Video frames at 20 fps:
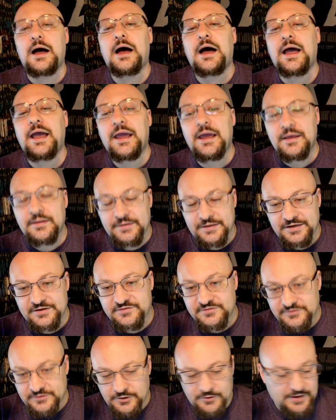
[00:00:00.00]
I at
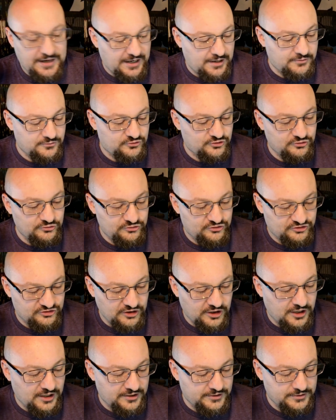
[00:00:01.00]
least know how to
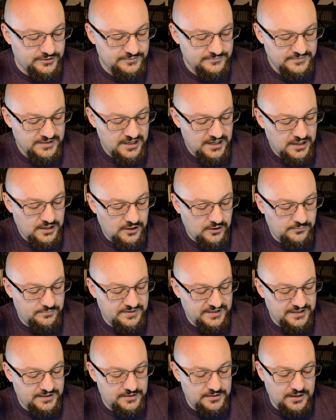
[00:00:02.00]
solder,
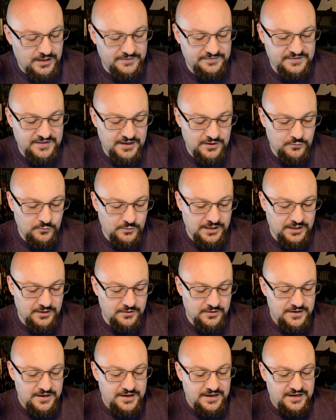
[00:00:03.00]
albeit not that
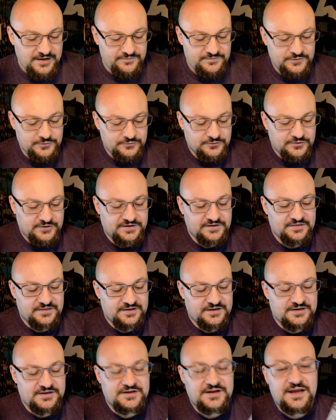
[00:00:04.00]
well. If you look at
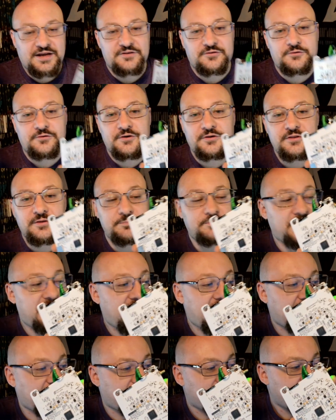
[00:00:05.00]
the connector on the
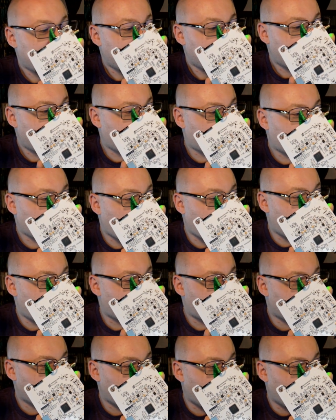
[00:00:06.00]
back, the job is a